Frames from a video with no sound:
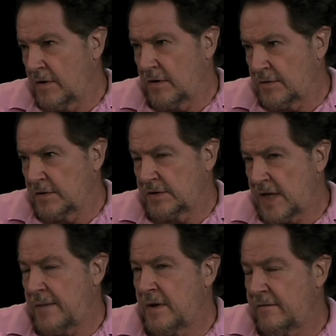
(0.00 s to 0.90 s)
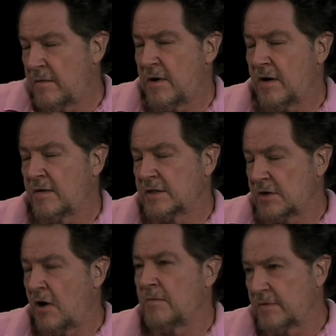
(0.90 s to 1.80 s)
there is a segment of America that's
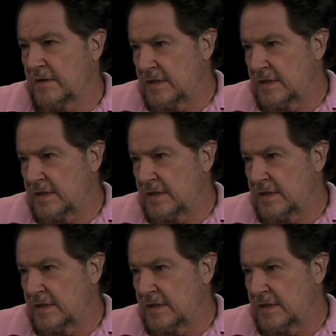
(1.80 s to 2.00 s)
armed to the